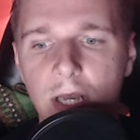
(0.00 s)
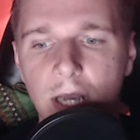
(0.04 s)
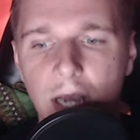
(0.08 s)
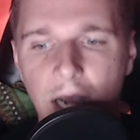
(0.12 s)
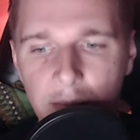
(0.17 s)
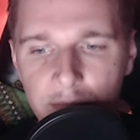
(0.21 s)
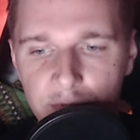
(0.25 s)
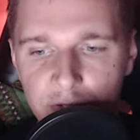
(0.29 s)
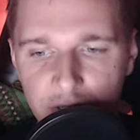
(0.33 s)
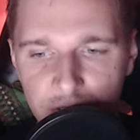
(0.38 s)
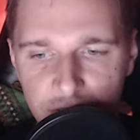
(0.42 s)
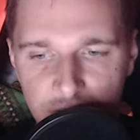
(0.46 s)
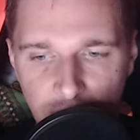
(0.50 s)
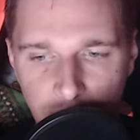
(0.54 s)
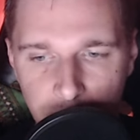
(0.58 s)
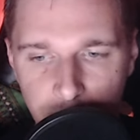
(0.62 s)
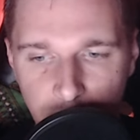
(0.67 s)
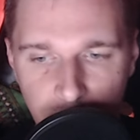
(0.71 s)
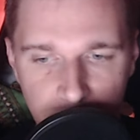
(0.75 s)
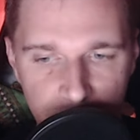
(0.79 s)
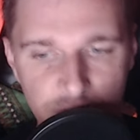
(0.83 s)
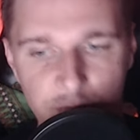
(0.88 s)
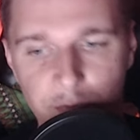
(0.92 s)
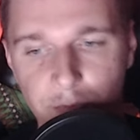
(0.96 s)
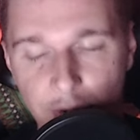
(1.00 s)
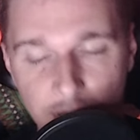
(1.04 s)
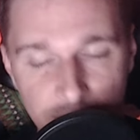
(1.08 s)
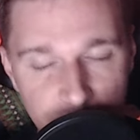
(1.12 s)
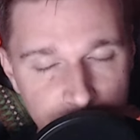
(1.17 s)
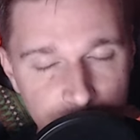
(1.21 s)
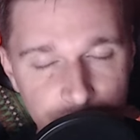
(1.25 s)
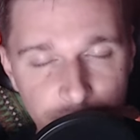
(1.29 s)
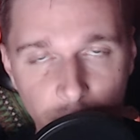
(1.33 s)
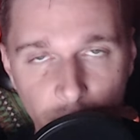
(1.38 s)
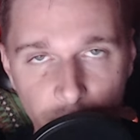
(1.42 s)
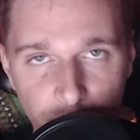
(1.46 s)
I'm just, I'm
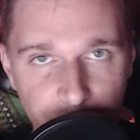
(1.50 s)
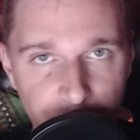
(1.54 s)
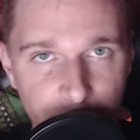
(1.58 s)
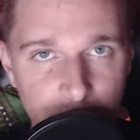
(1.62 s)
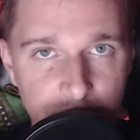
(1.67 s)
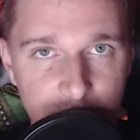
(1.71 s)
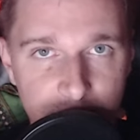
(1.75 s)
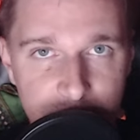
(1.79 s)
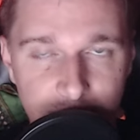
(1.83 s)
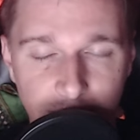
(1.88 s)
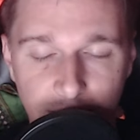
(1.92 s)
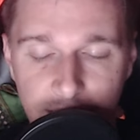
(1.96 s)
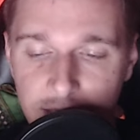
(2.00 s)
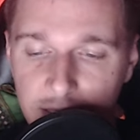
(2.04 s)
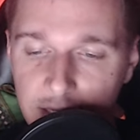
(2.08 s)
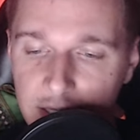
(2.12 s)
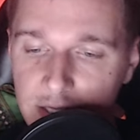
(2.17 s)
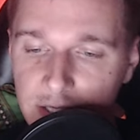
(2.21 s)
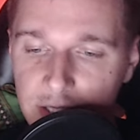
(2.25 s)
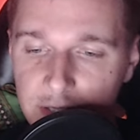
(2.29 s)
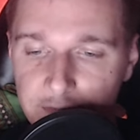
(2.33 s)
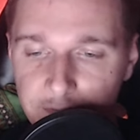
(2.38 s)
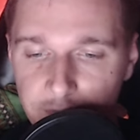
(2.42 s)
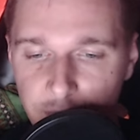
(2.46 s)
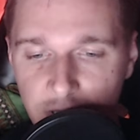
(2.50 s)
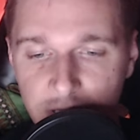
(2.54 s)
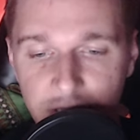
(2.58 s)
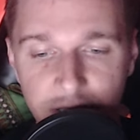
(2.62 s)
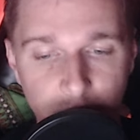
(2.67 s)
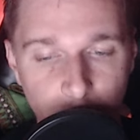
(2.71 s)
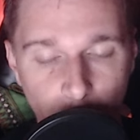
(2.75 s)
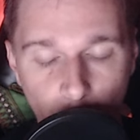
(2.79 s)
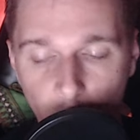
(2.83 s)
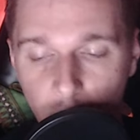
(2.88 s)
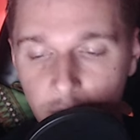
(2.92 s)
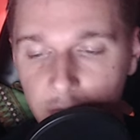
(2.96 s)
expressive of feelings like this in the
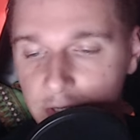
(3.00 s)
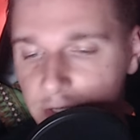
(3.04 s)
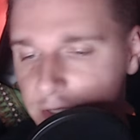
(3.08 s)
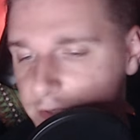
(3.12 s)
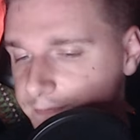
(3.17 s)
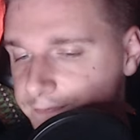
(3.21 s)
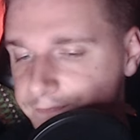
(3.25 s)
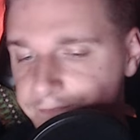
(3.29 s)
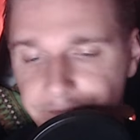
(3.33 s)
moment.